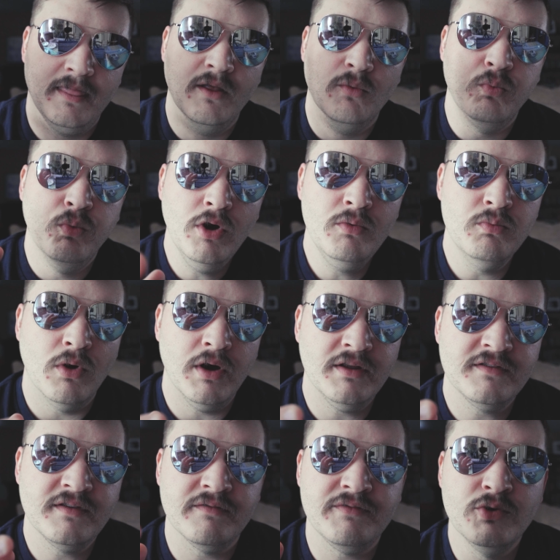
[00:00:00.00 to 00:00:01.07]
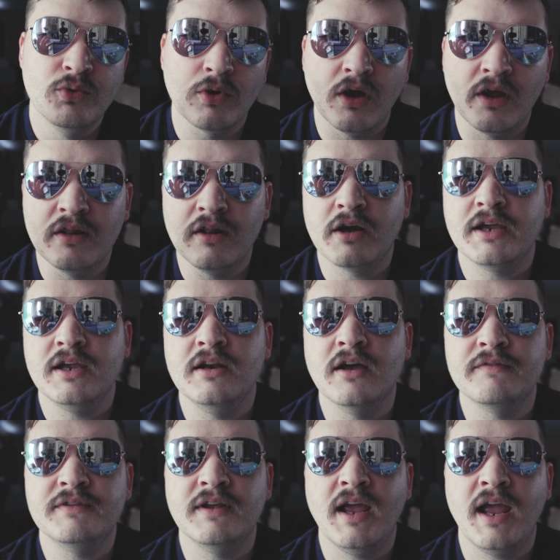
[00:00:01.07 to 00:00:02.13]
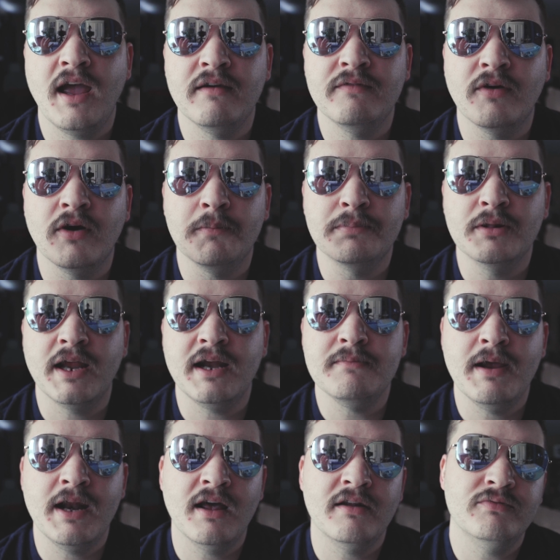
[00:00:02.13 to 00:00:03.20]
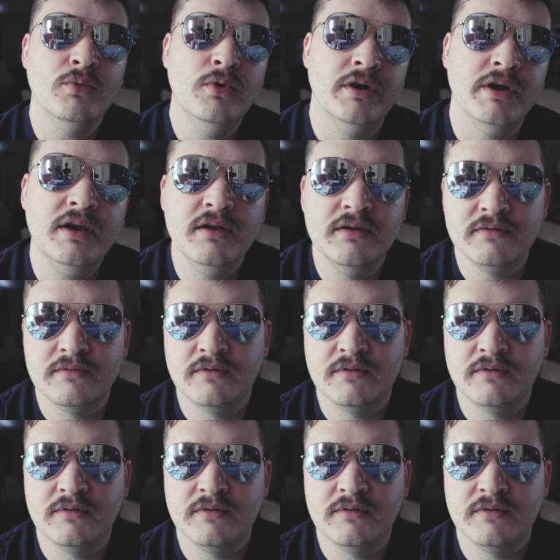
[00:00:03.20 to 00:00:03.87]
The wood ones, if you were unlucky enough to have a plate made out of wood,